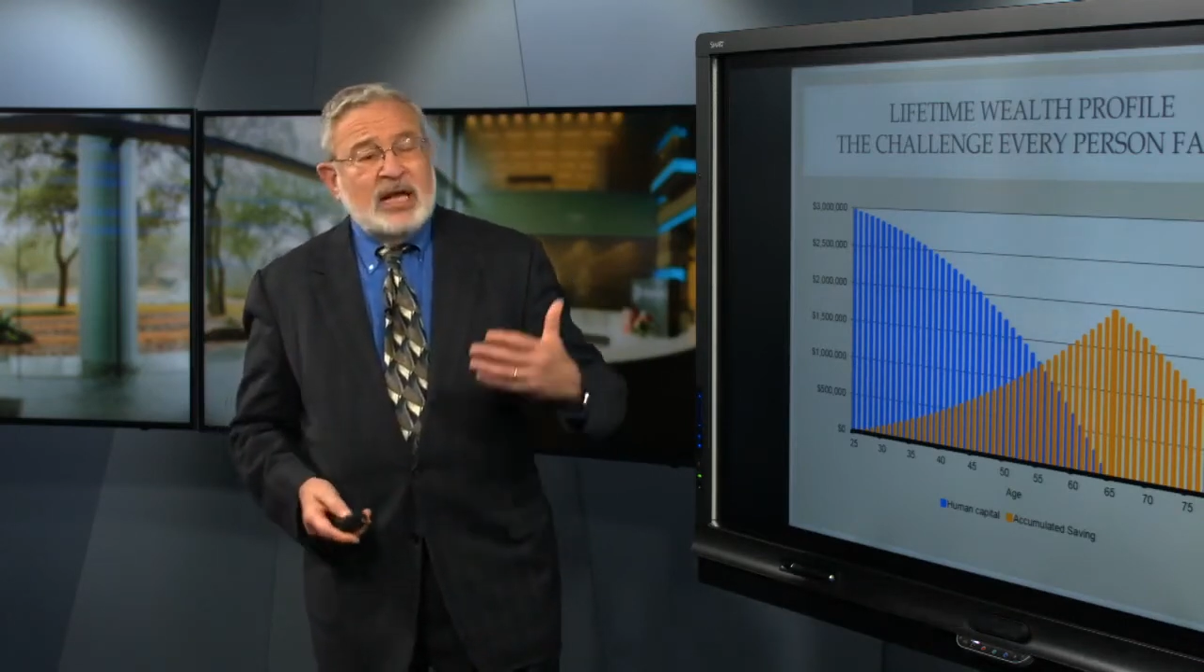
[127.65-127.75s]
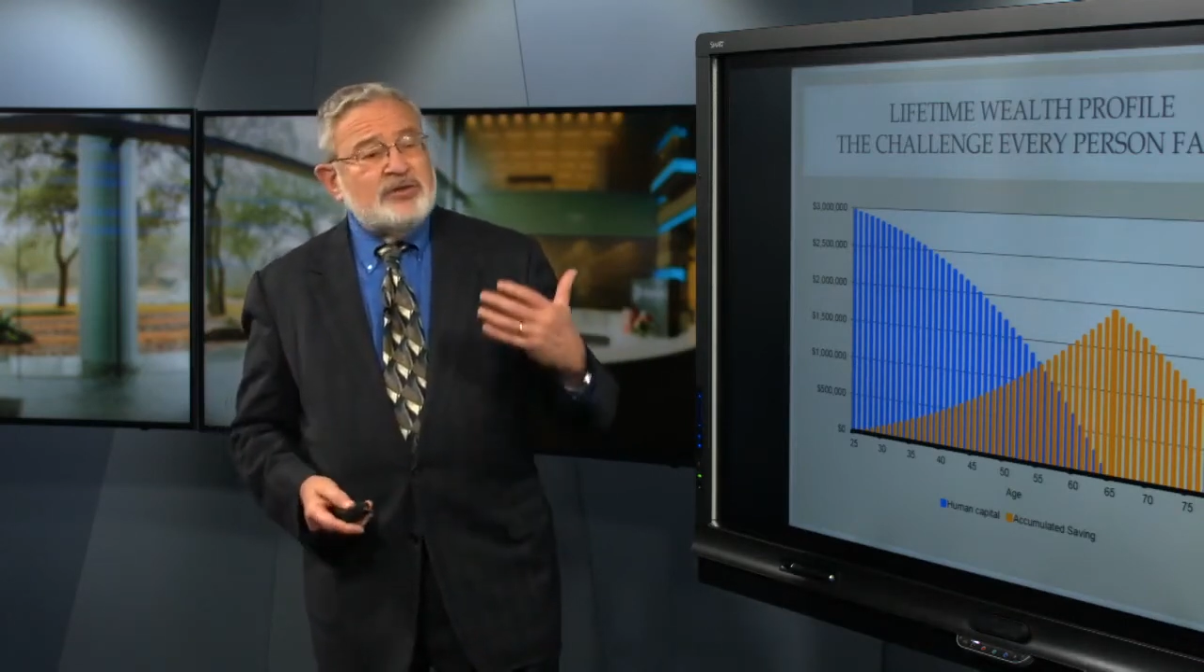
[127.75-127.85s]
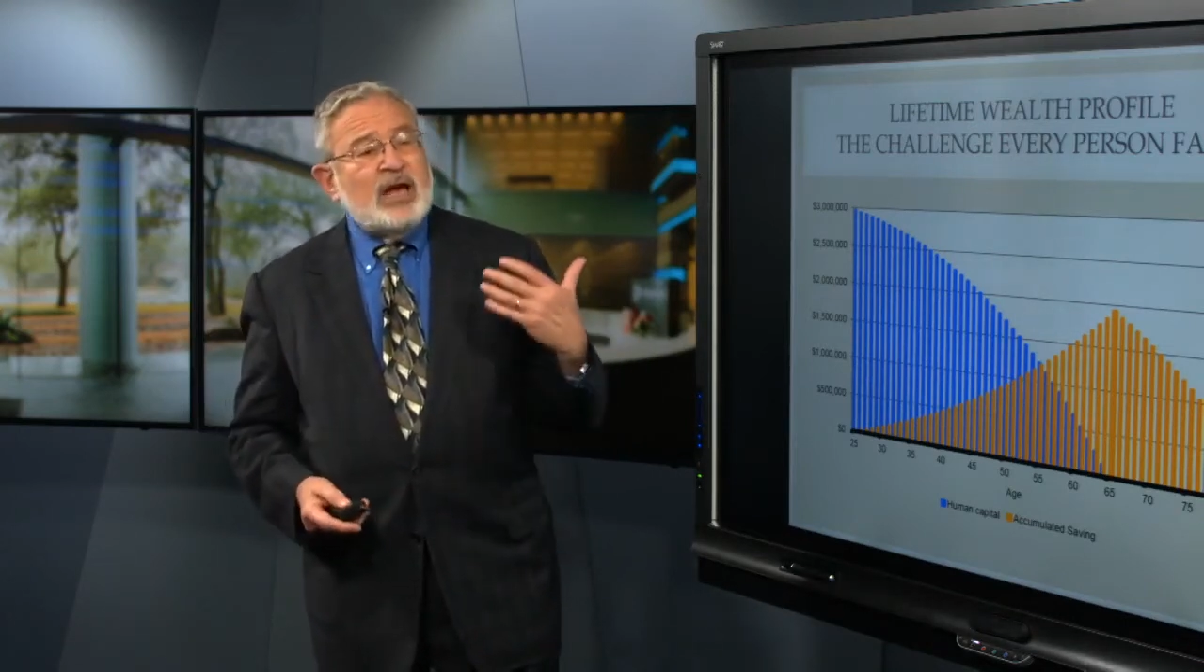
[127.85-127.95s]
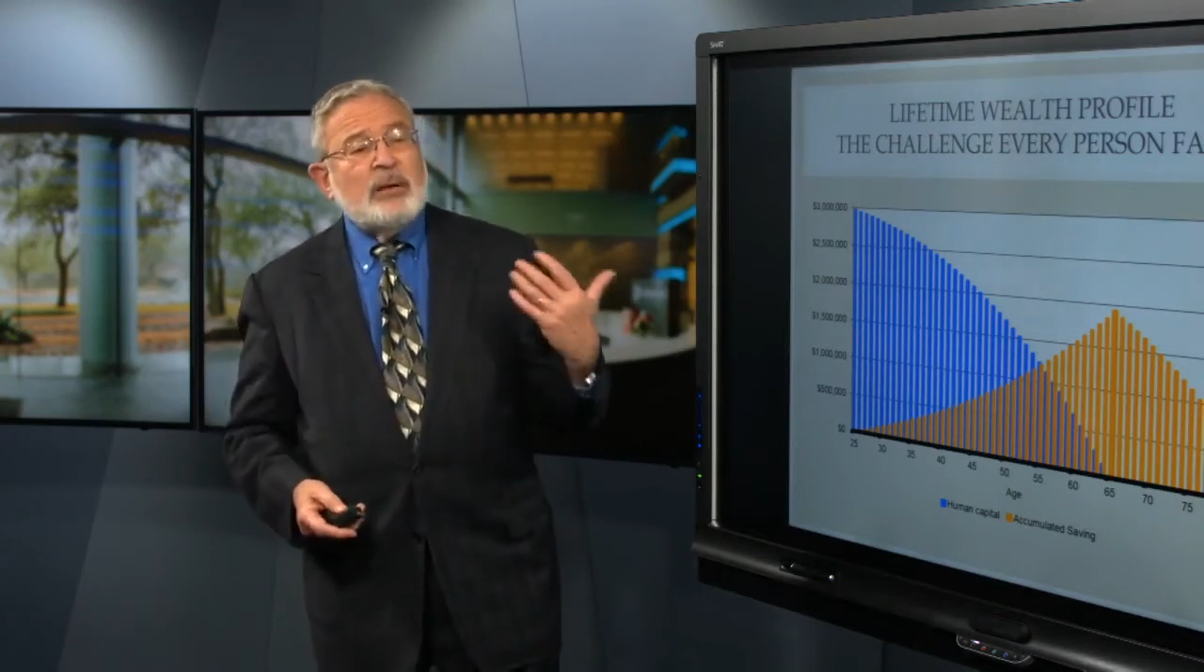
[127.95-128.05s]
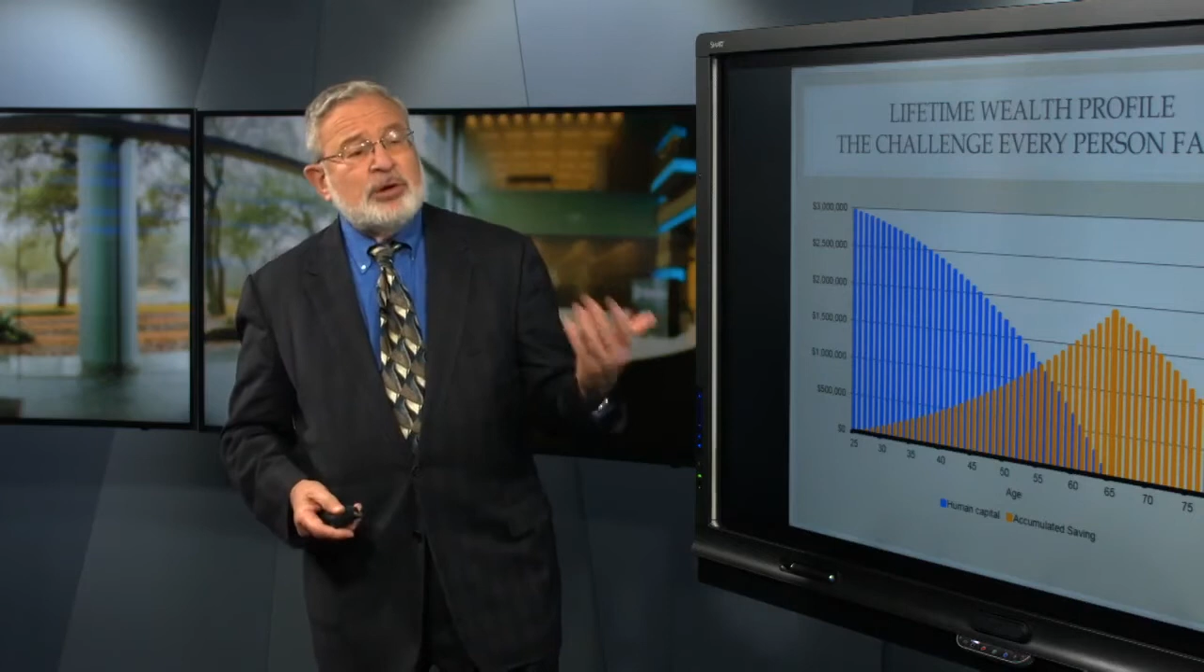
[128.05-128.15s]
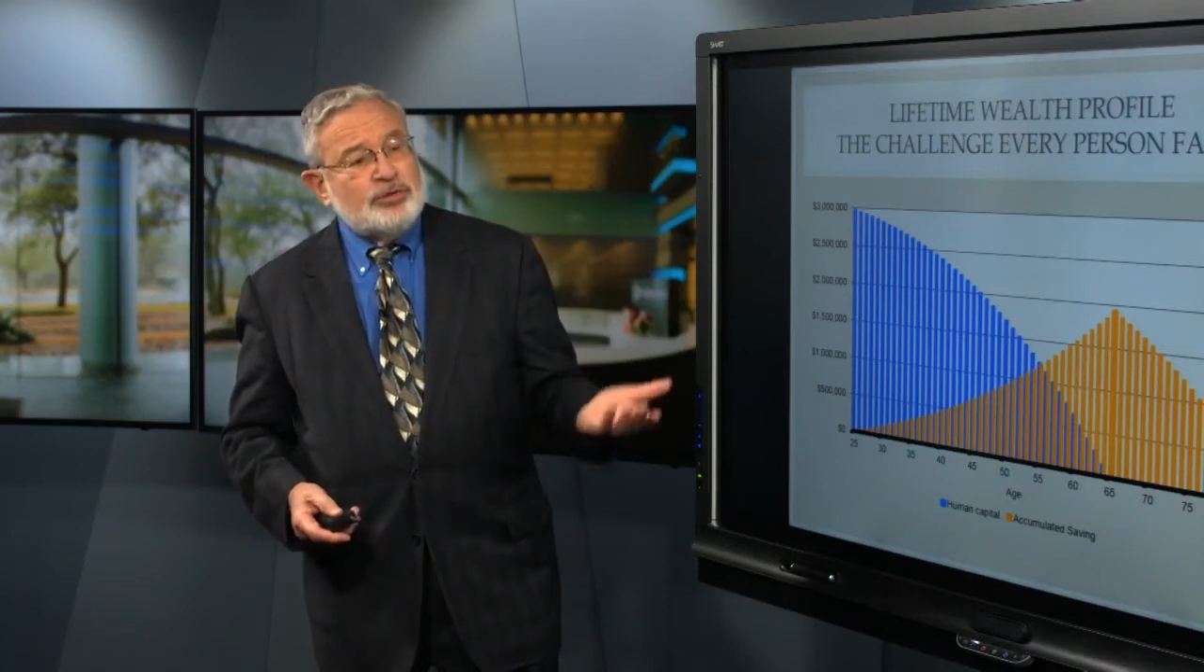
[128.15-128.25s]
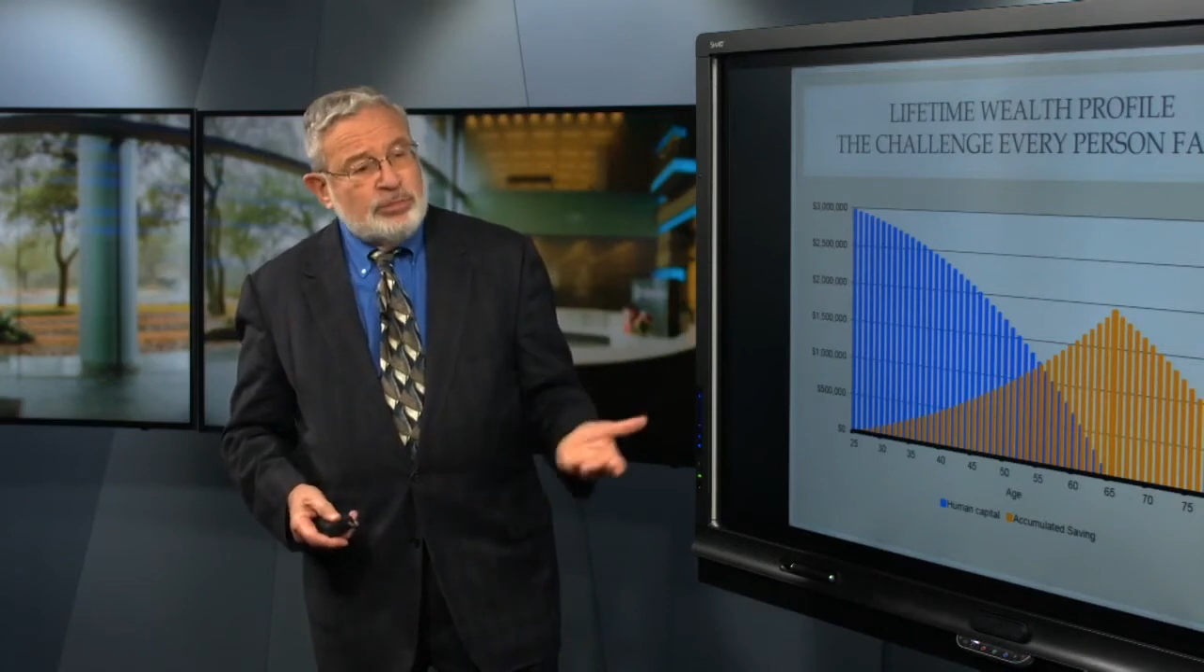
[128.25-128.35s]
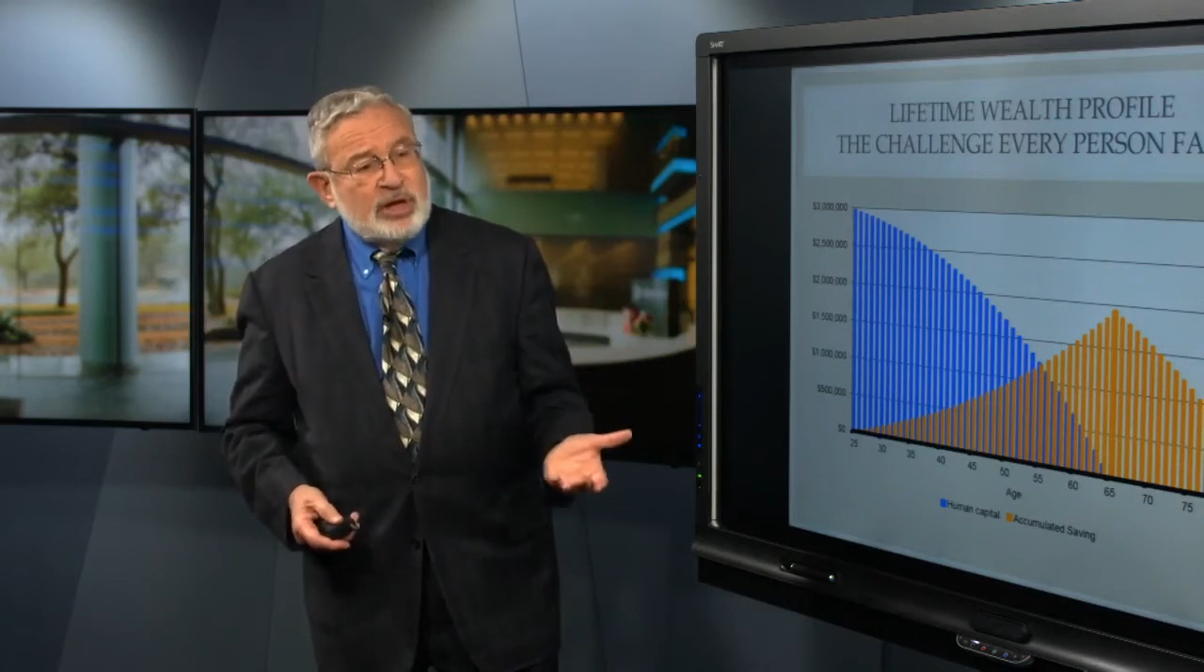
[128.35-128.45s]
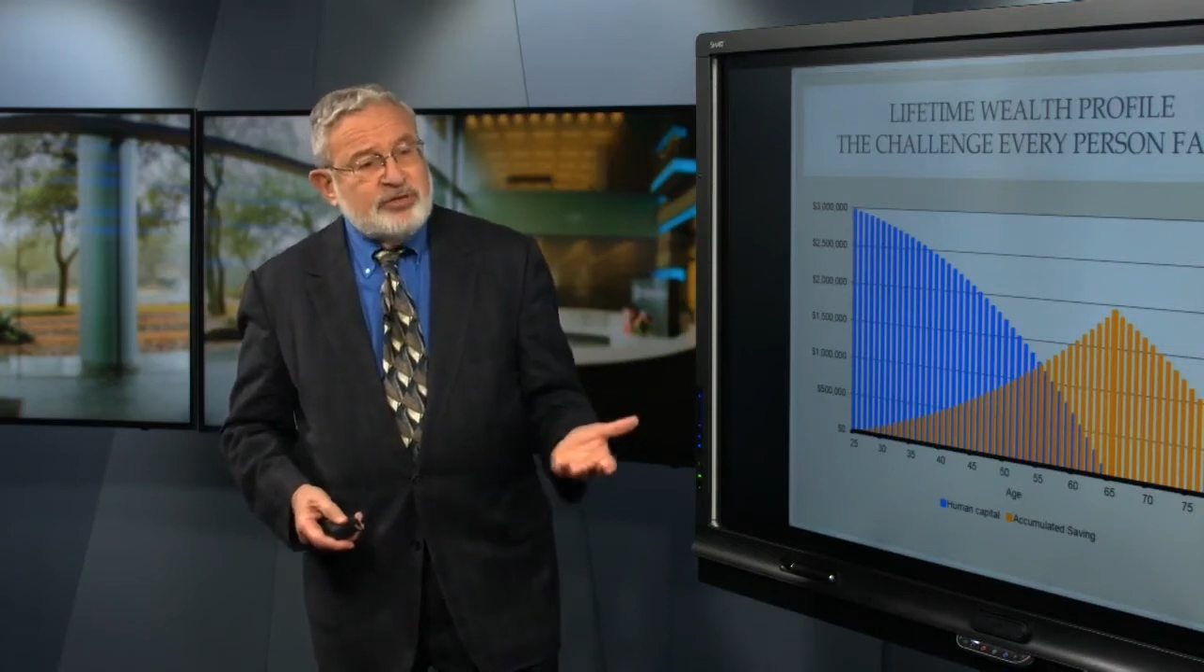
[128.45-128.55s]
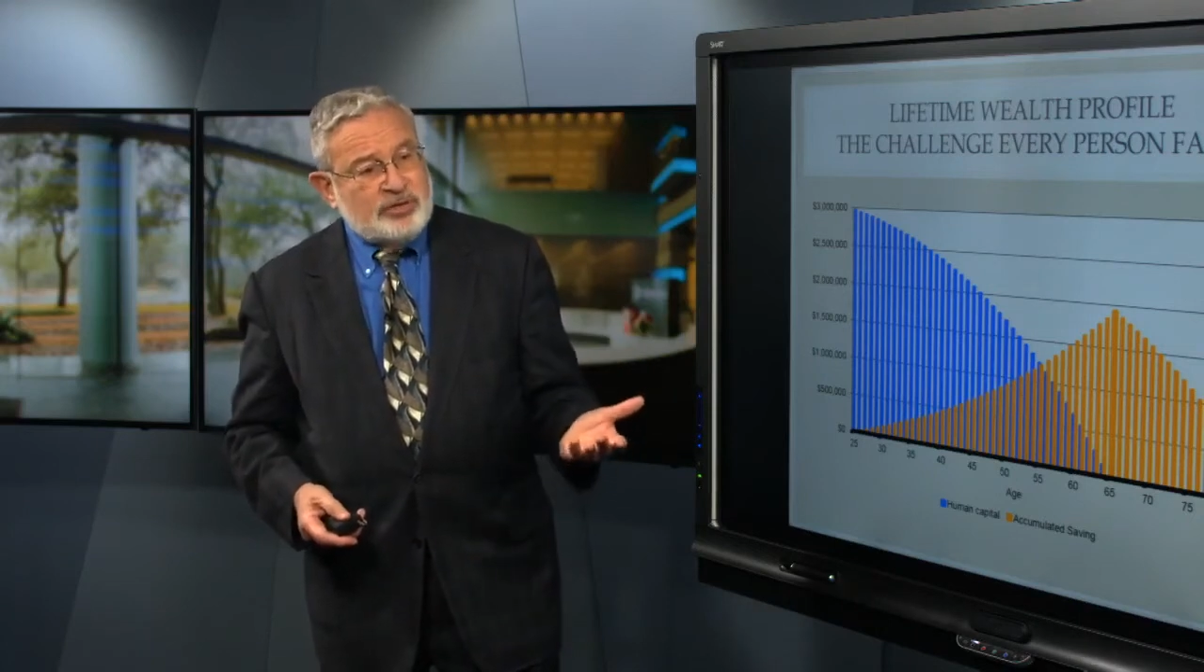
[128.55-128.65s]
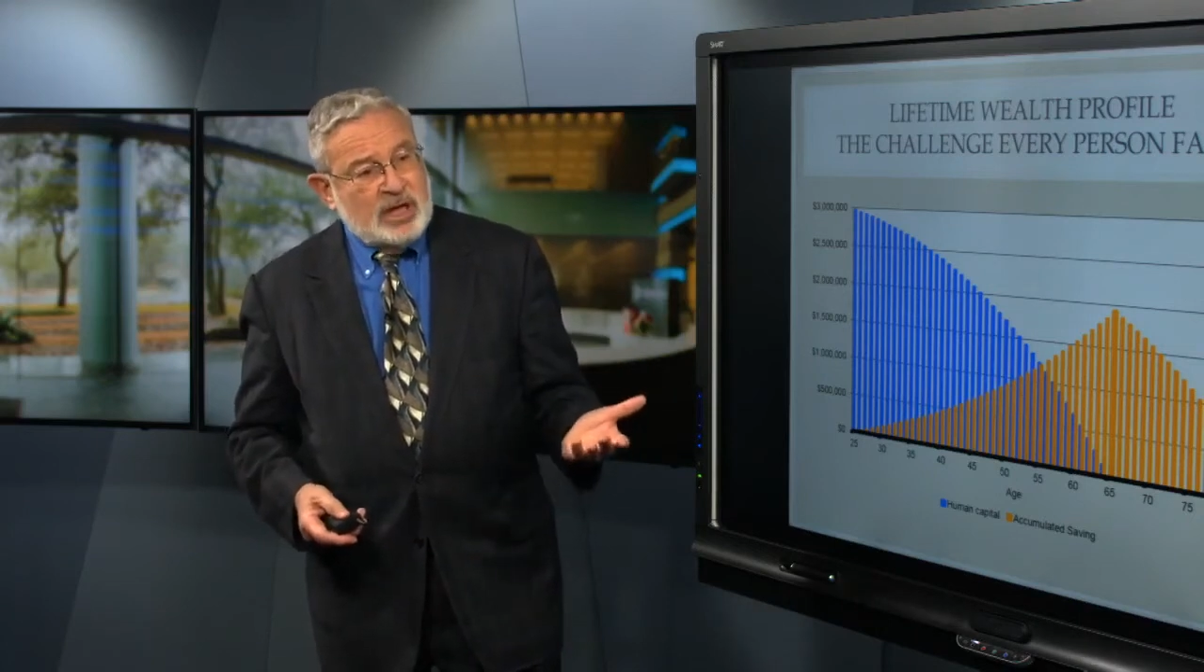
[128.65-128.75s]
is how much risk